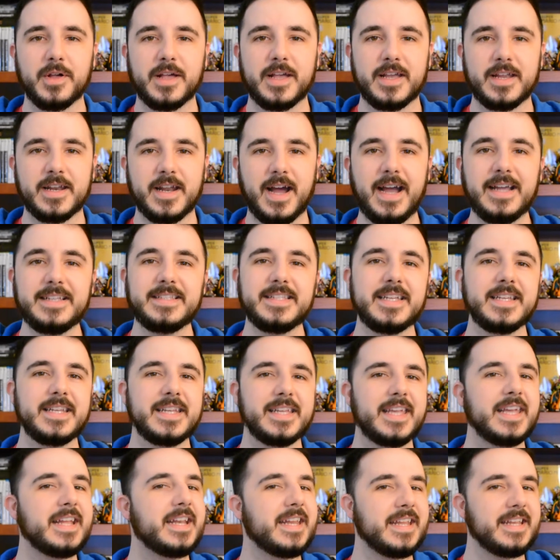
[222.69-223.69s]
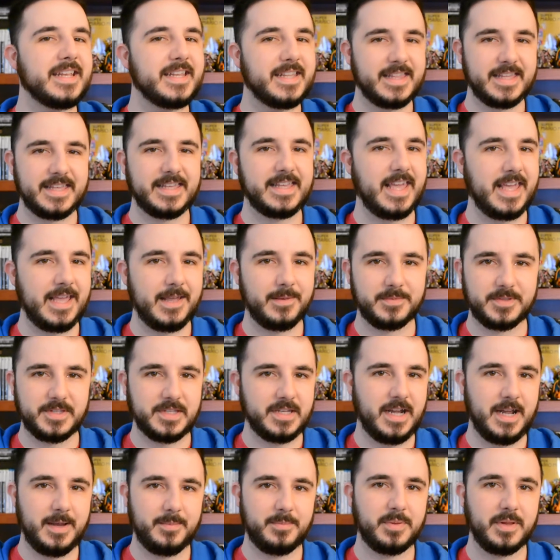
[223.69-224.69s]
And I tend to get into the games that
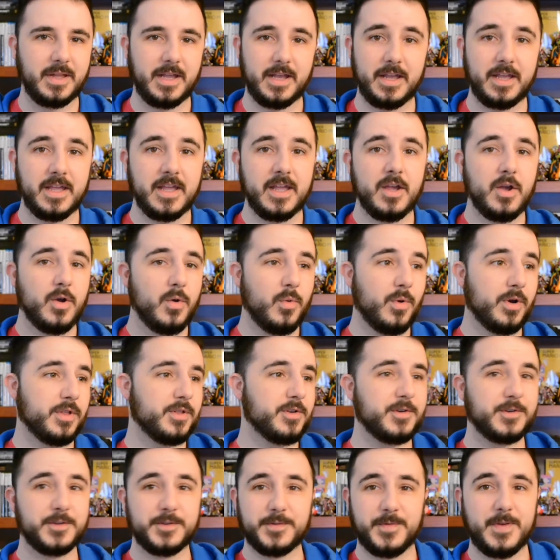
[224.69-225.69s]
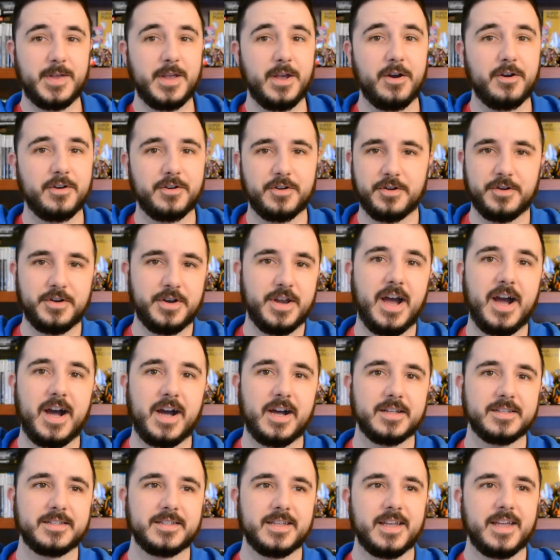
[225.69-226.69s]
I play, whether it's VR or
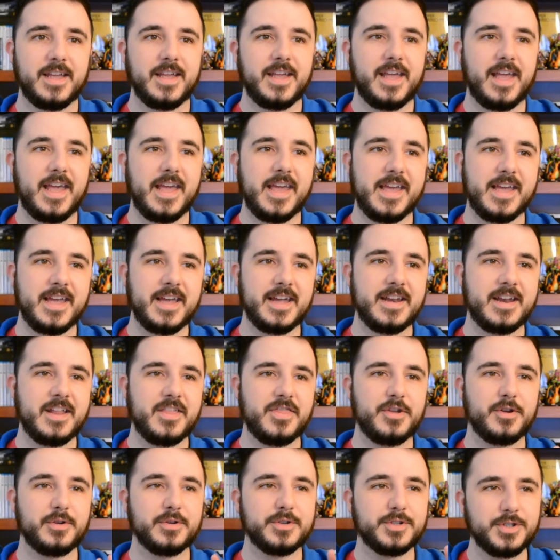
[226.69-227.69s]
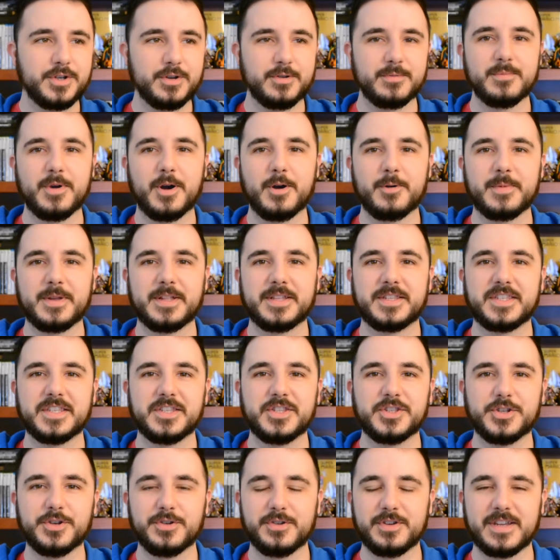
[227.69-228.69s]
not. And there are certain moments in
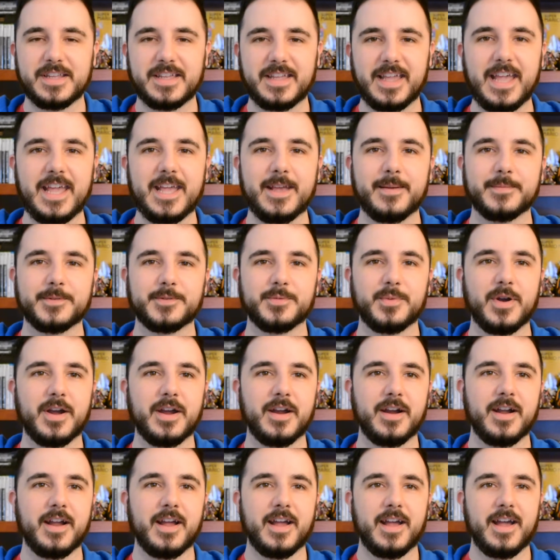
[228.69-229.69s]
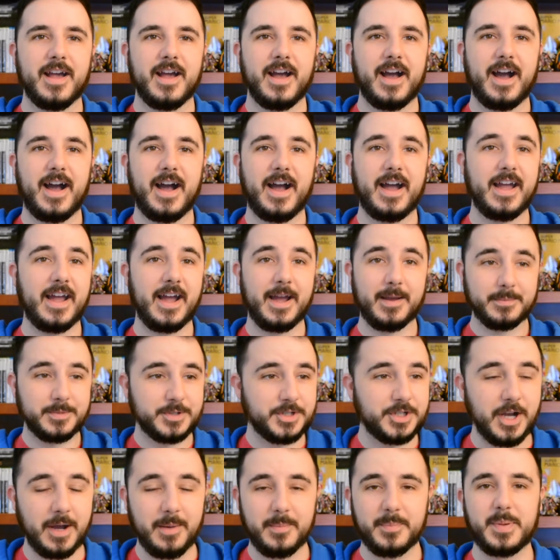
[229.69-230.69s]
certain games where I'm
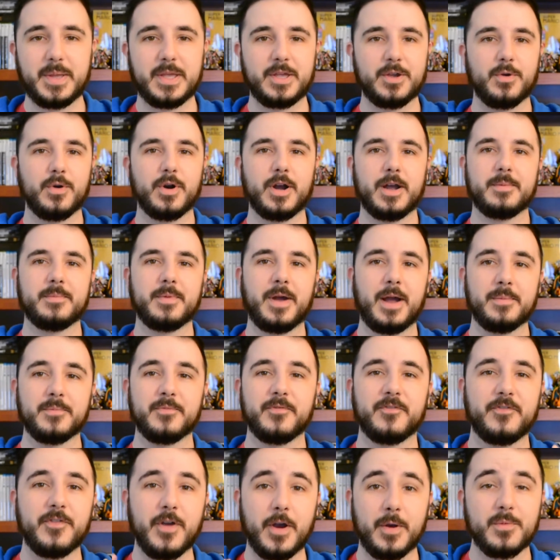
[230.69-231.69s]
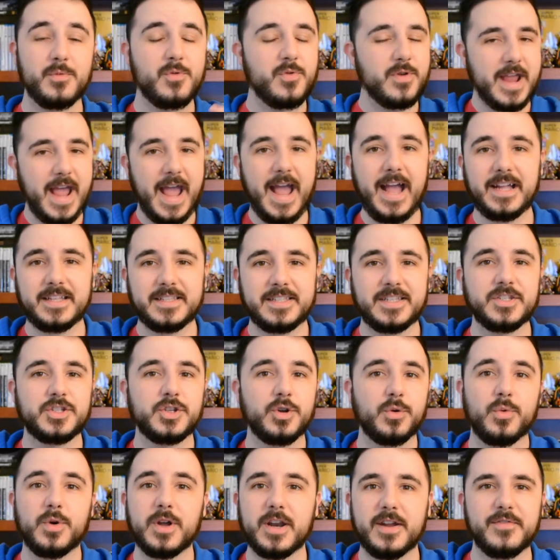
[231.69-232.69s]
jumping, or I'm reacting
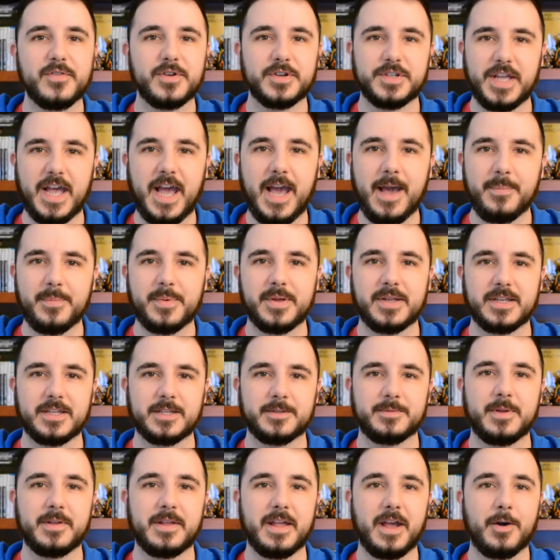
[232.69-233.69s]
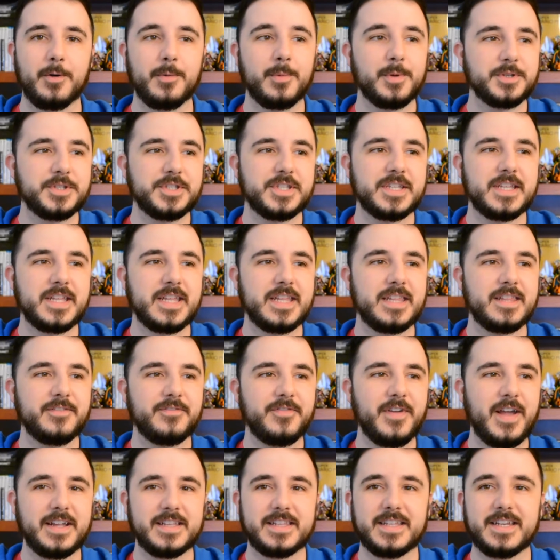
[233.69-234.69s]
to whatever's happening to me, almost in the
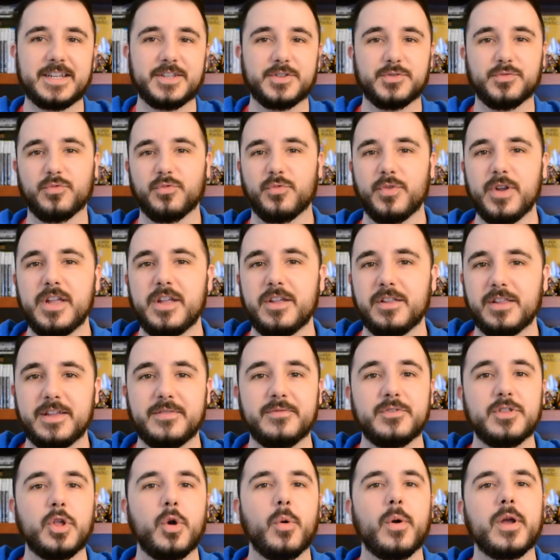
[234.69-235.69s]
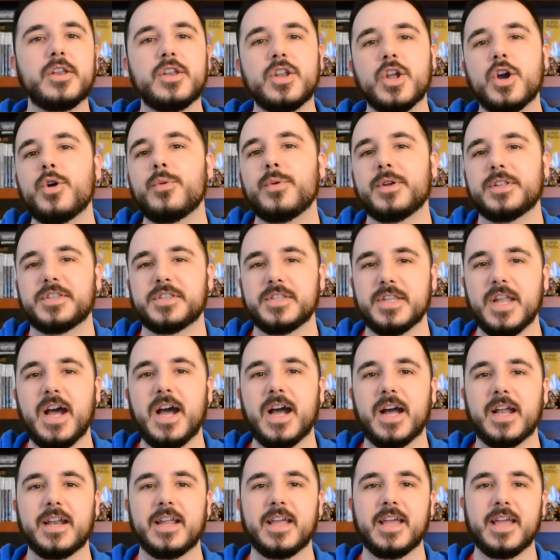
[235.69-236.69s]
fact that it's real, even though I know it's
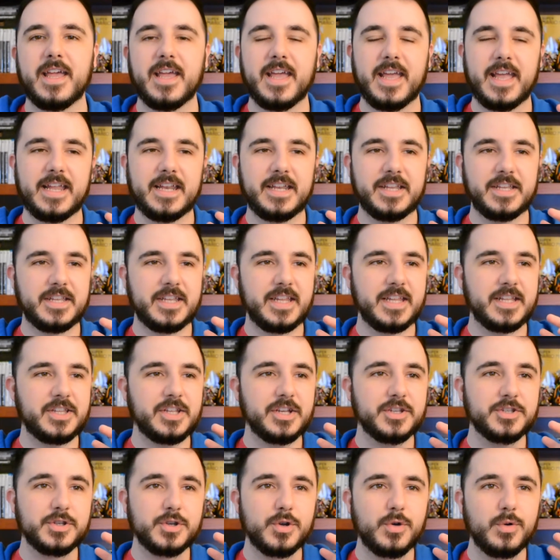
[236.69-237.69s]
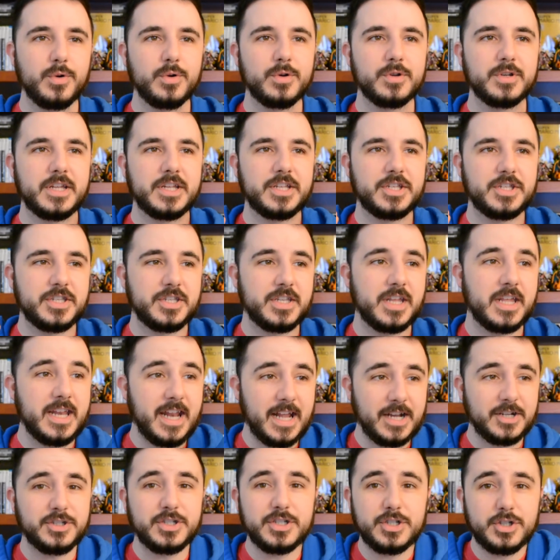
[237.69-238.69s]
not. And it does it
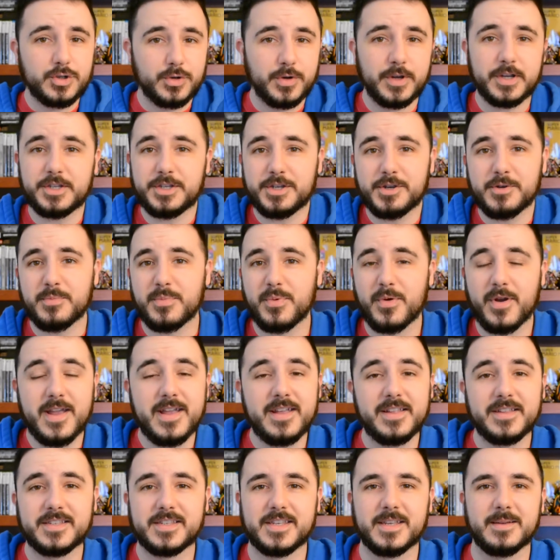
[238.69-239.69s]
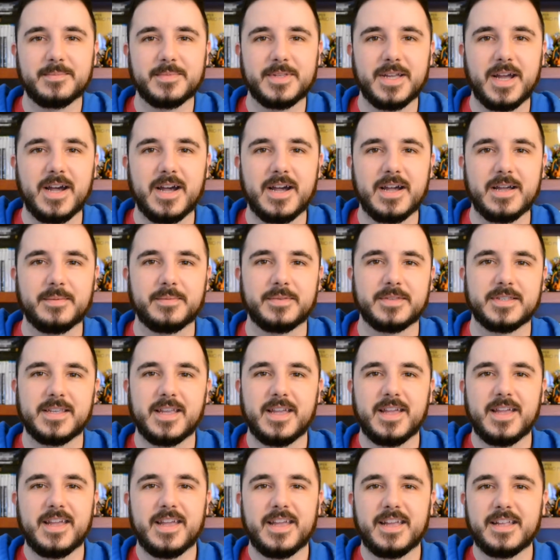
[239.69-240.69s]
actually tricks your brain sometimes
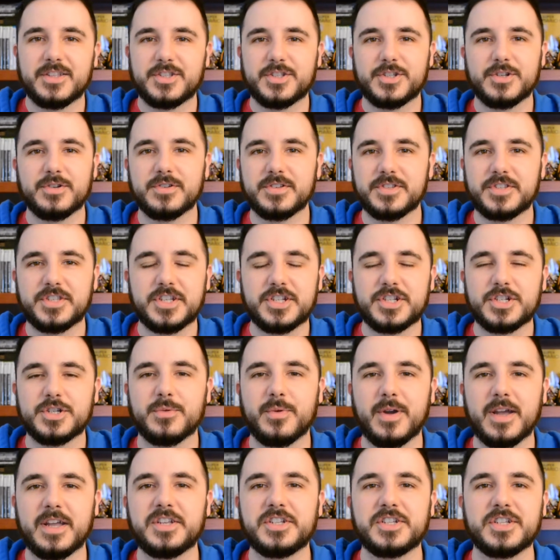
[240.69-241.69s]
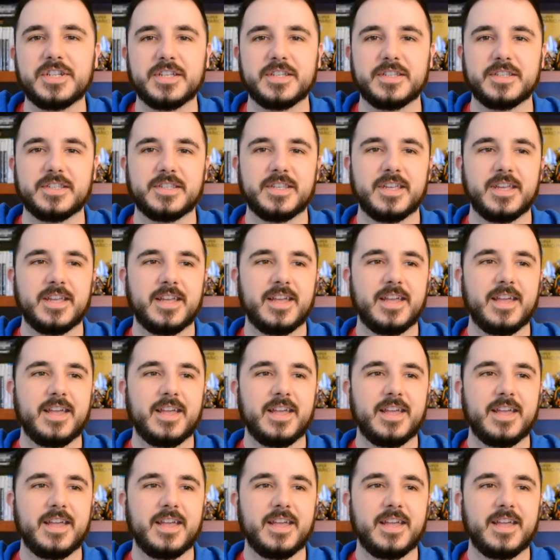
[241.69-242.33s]
in certain situations.